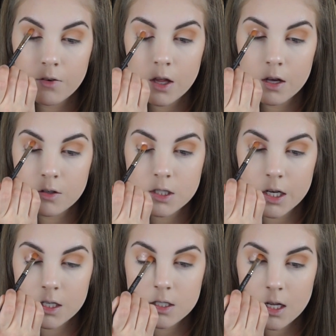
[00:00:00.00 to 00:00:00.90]
fallout
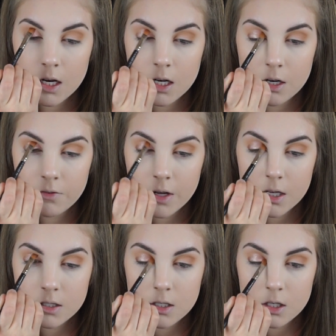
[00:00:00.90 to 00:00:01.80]
does get on your
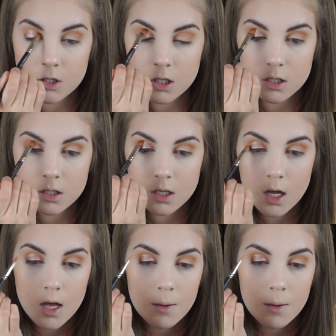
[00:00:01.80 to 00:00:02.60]
face, it'll just